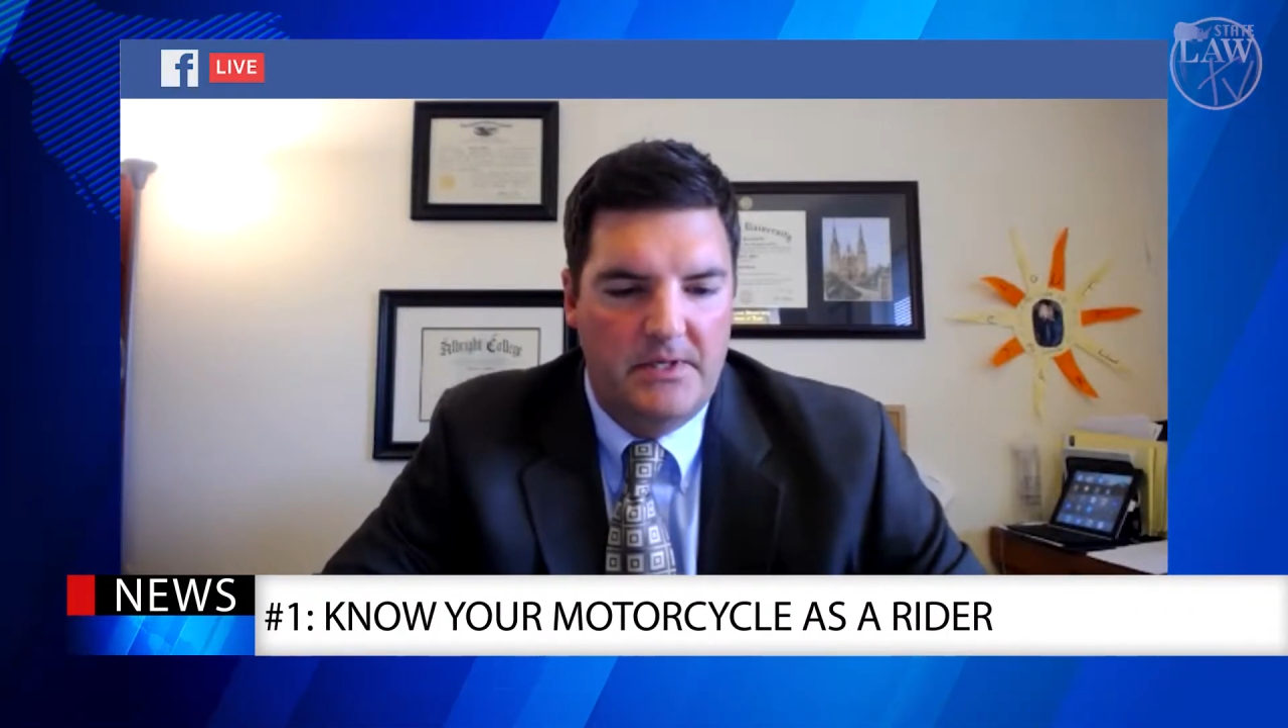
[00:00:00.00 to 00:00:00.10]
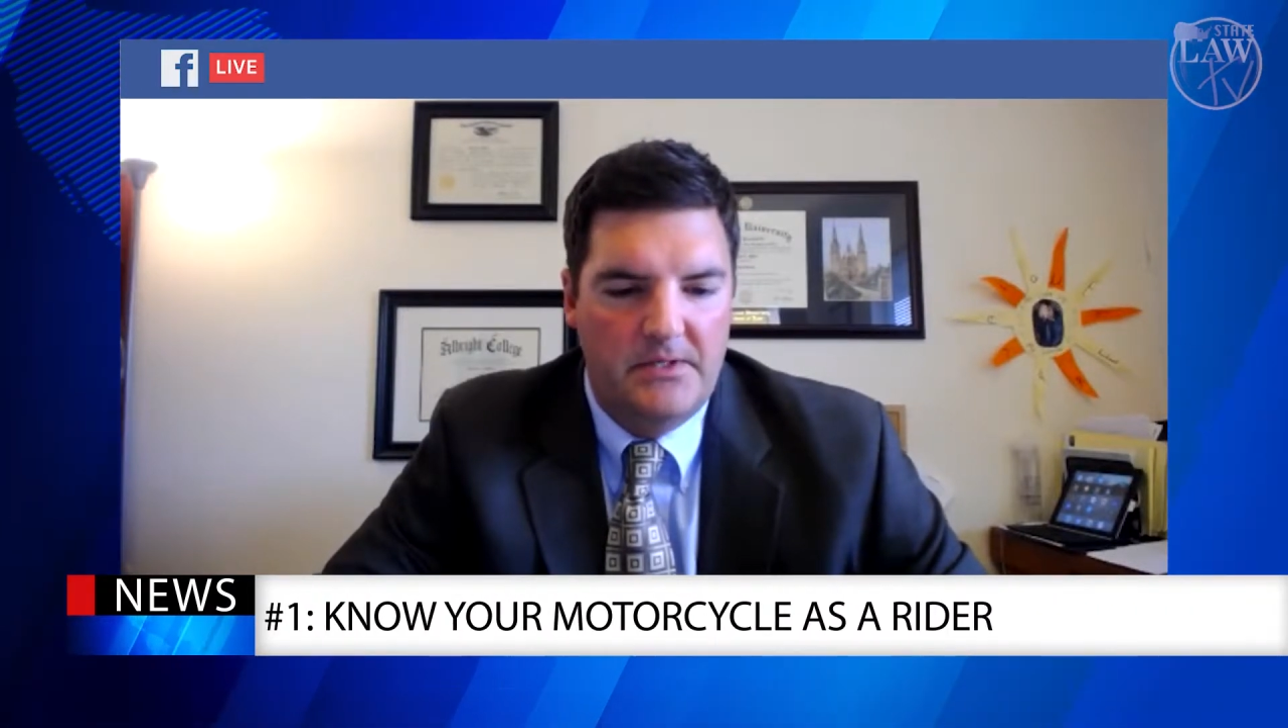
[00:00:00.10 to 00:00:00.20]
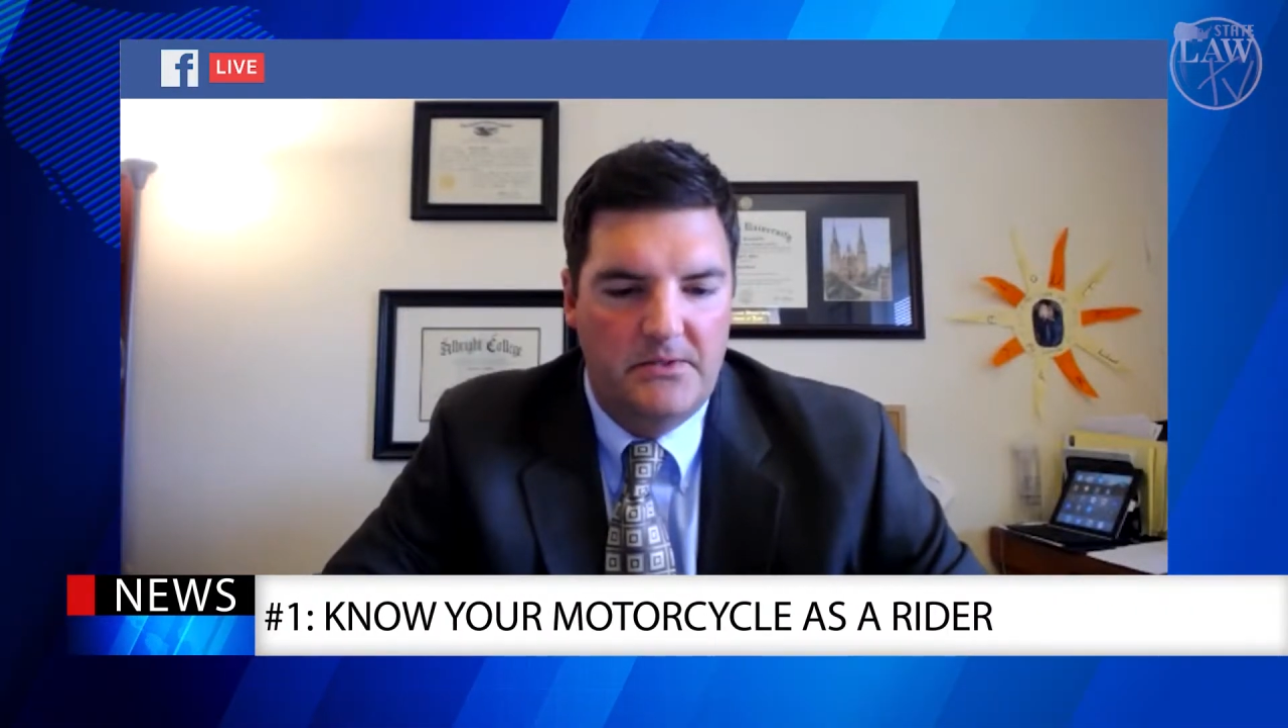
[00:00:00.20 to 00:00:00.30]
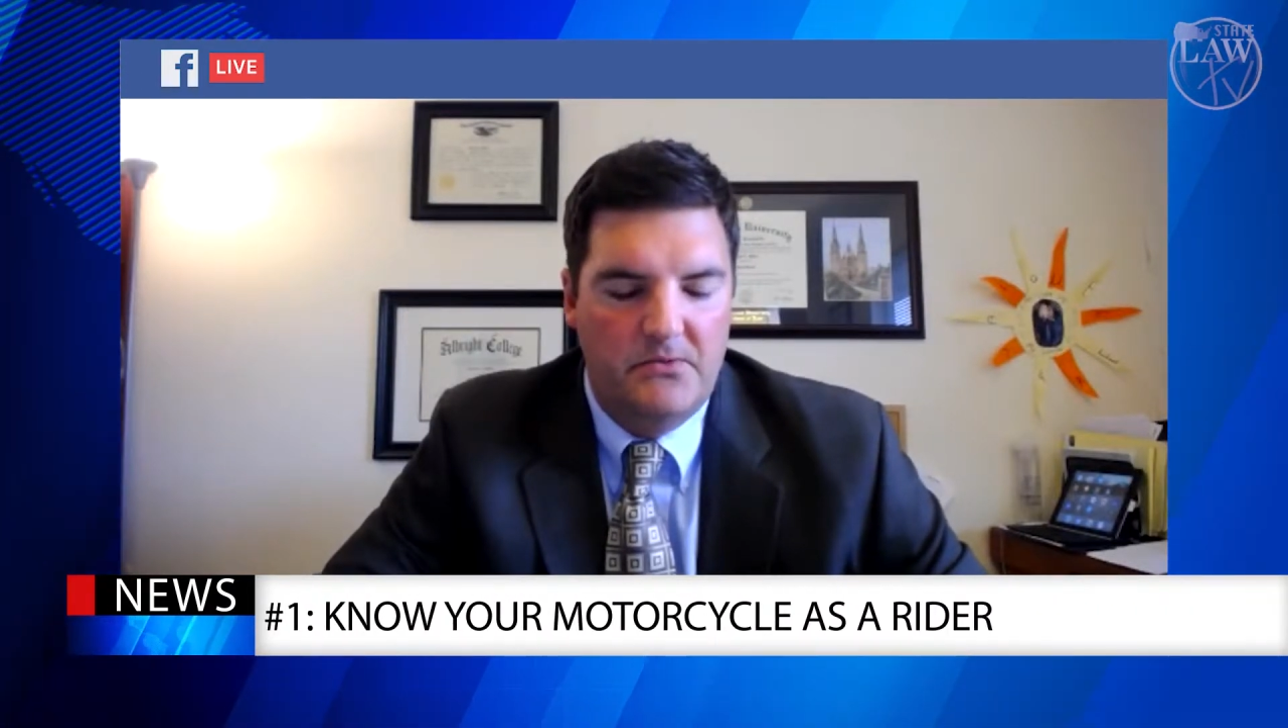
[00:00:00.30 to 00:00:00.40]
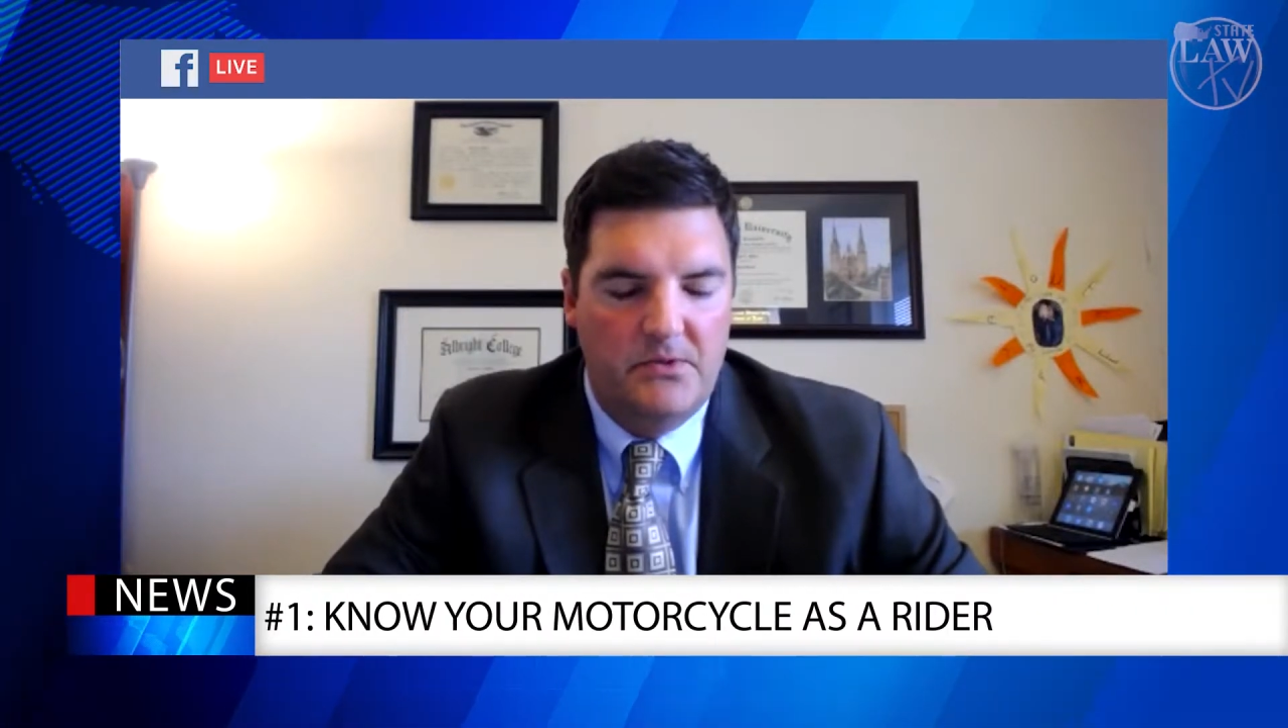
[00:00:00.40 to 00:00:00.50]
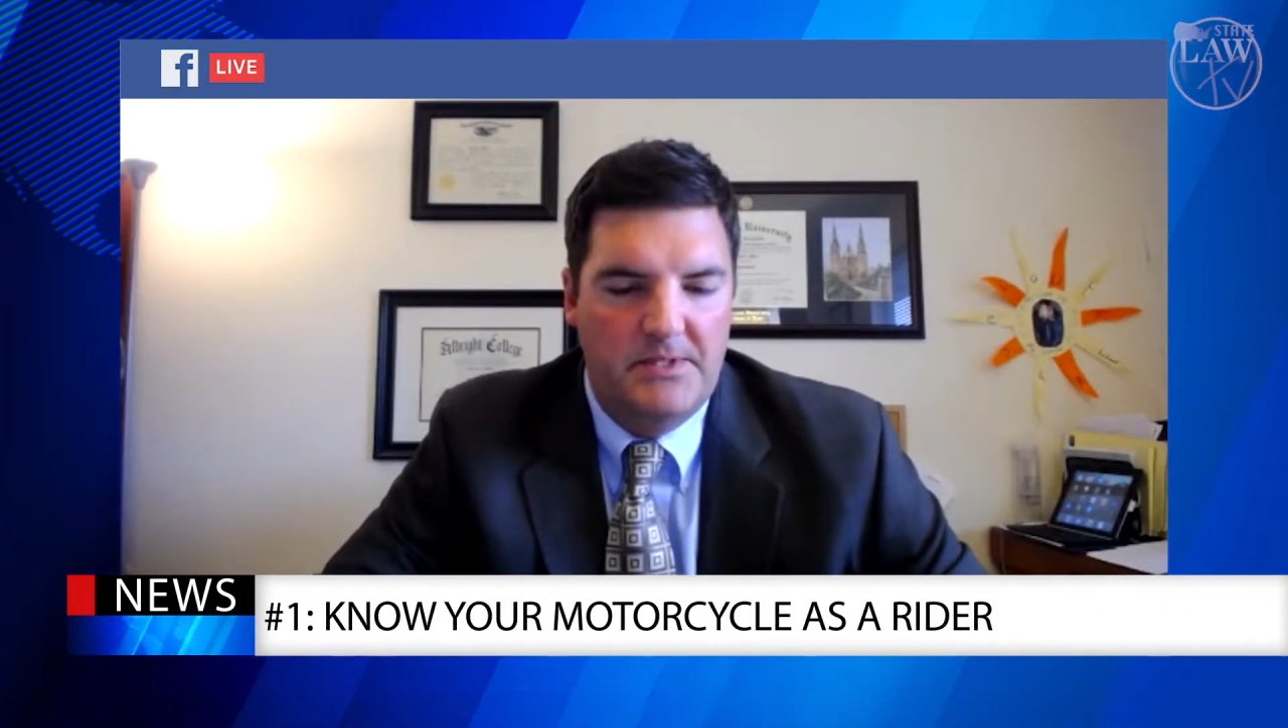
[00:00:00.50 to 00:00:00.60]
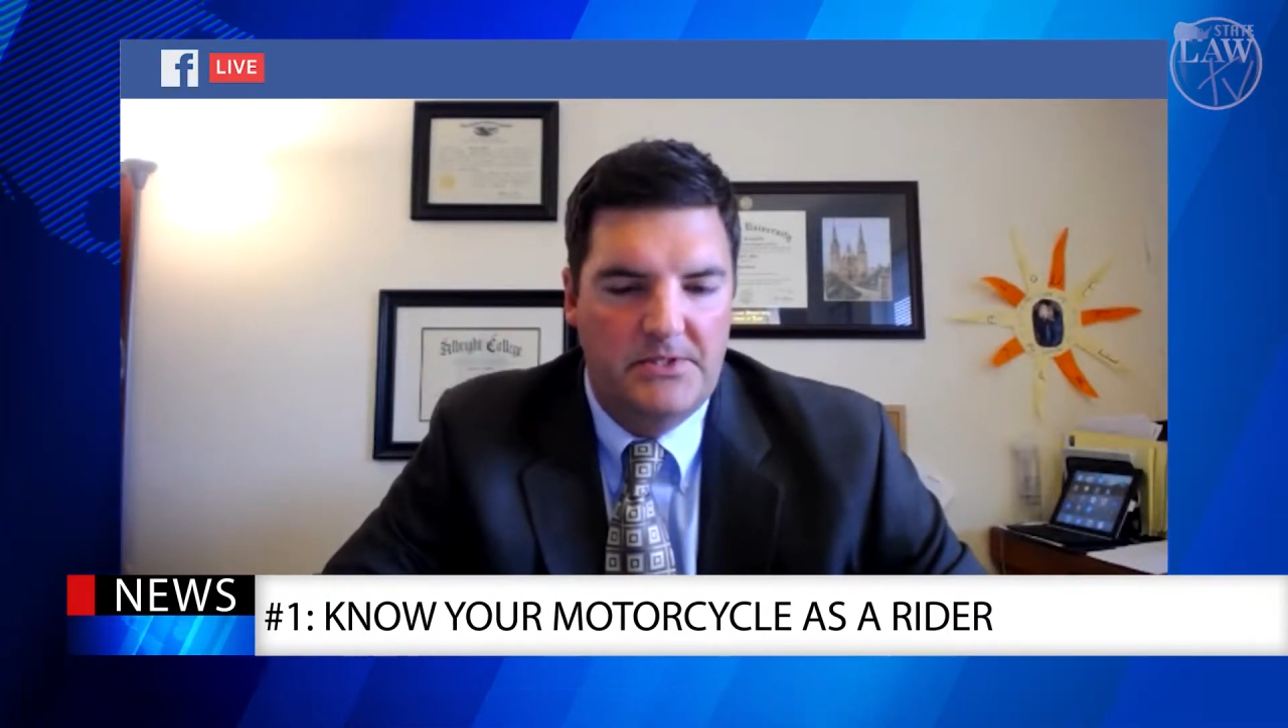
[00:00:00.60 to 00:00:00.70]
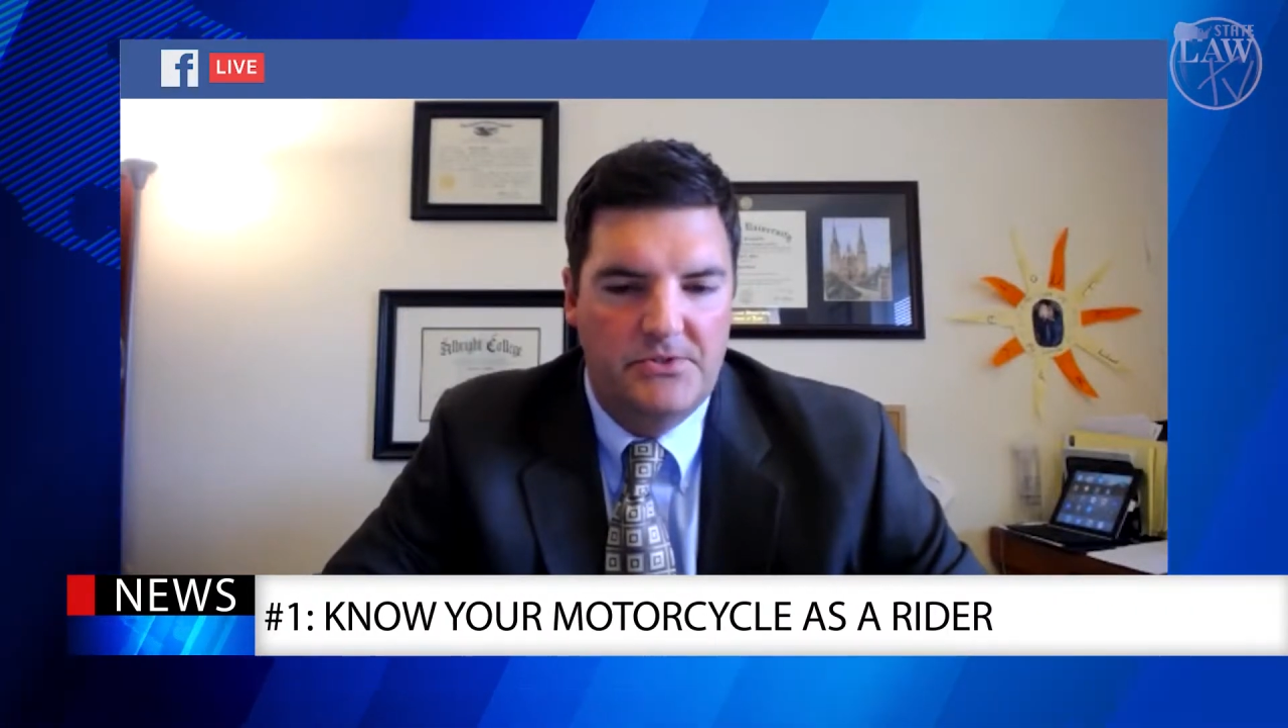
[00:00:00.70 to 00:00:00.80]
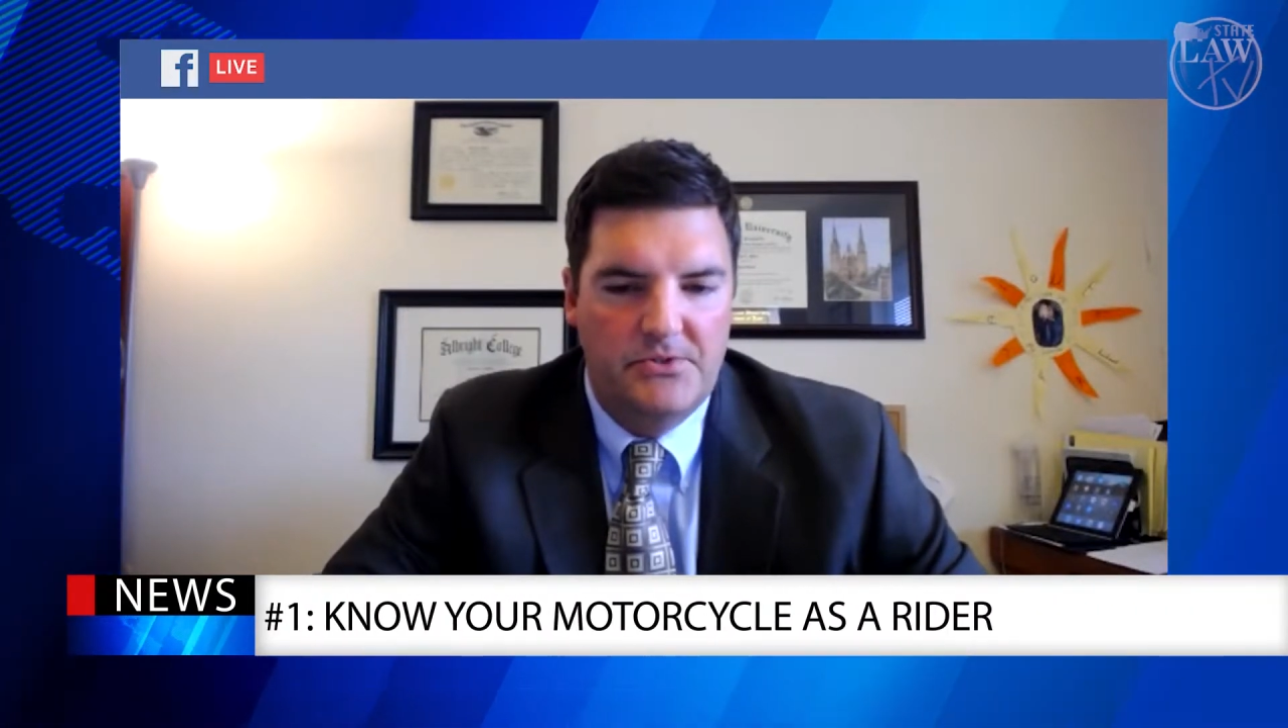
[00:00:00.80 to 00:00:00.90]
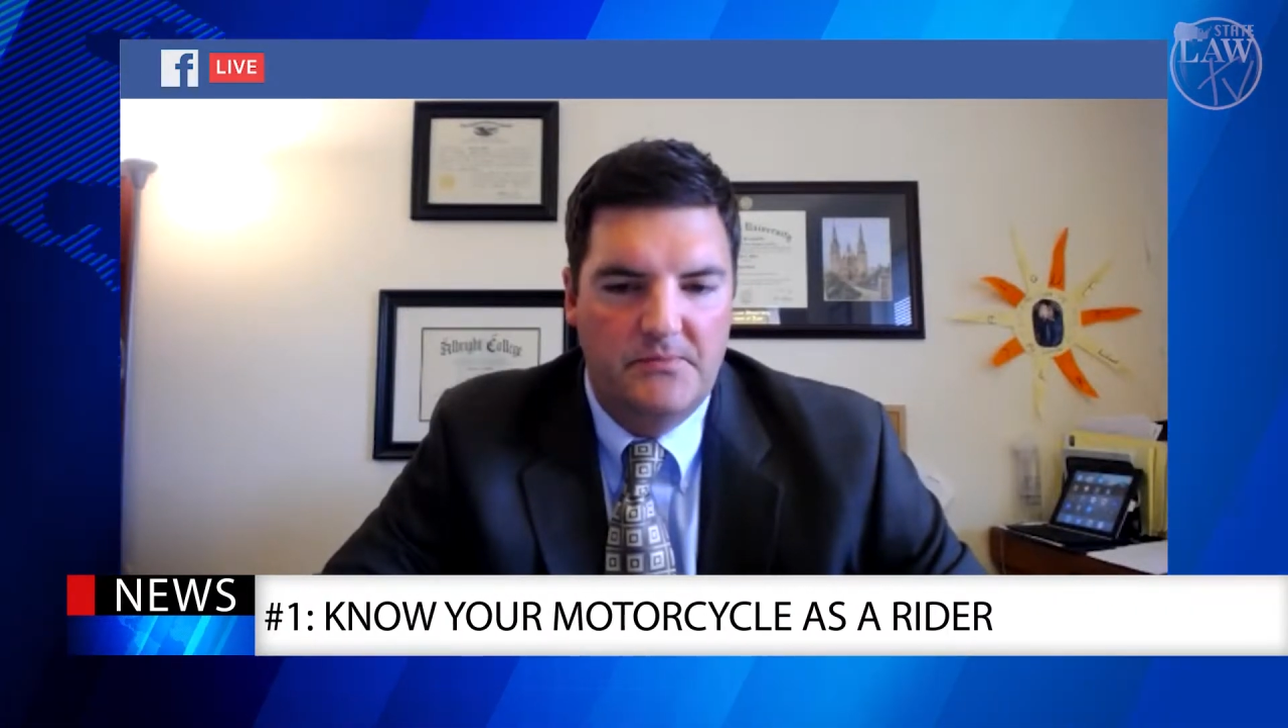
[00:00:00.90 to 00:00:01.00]
you want to make
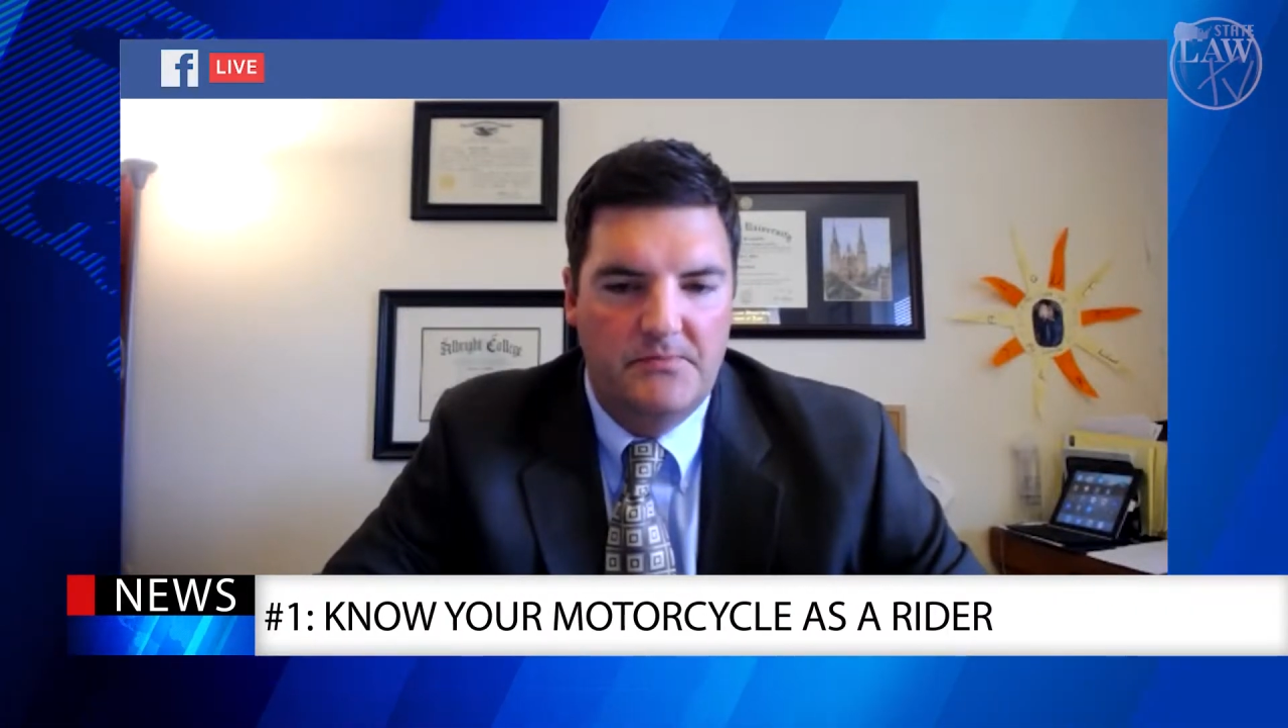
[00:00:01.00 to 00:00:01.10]
sure